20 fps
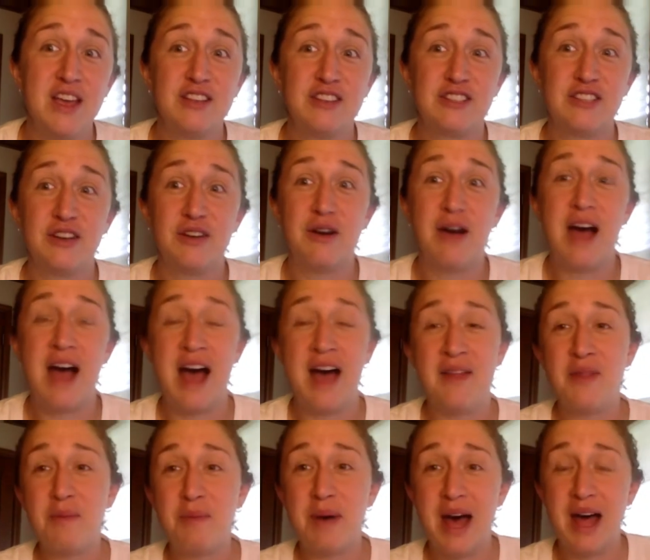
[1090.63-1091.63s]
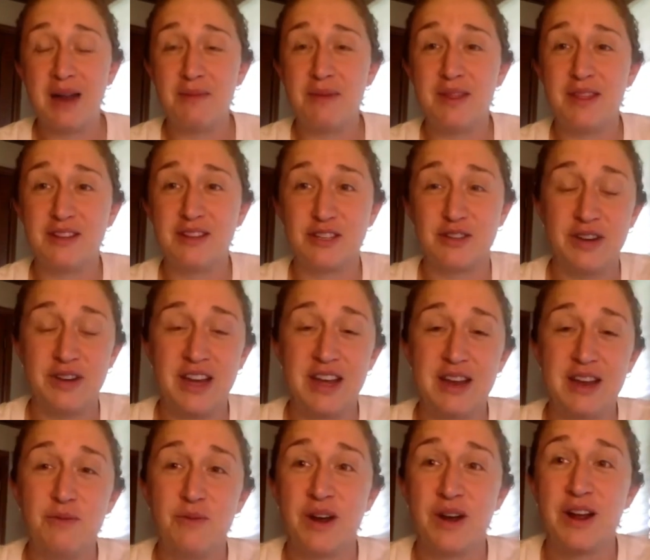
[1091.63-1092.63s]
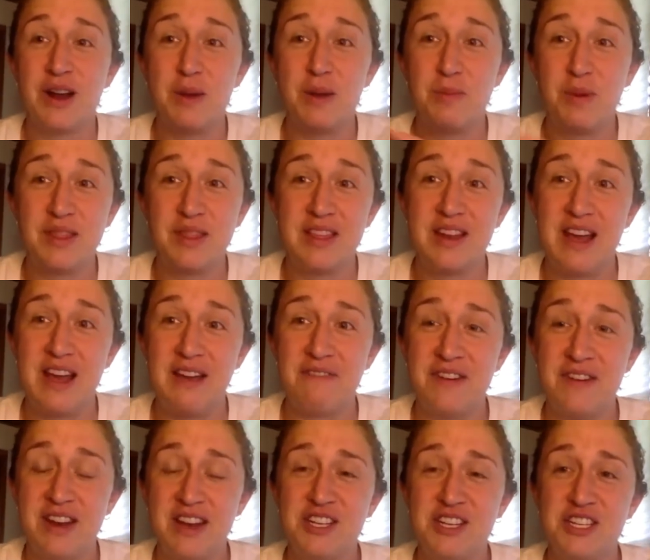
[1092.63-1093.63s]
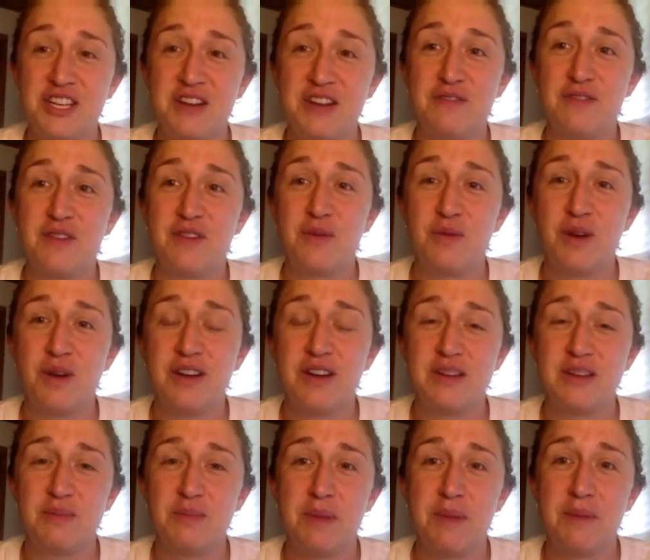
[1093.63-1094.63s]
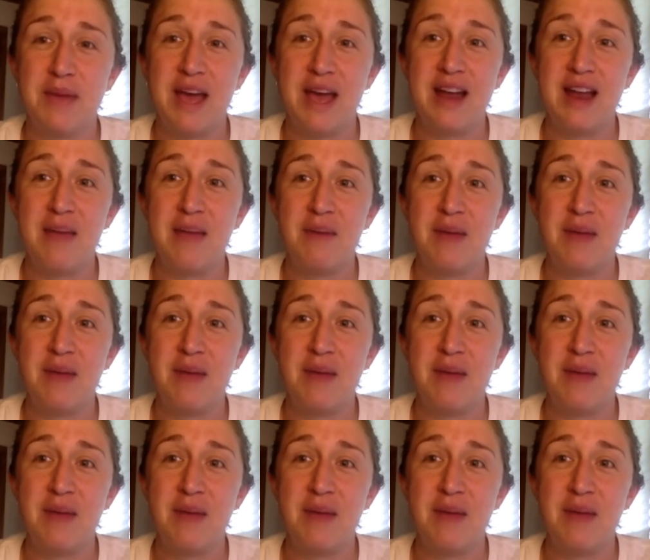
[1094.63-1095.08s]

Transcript: So yeah. on the bottom of the screen, we're going to put the definition for the word diplomat,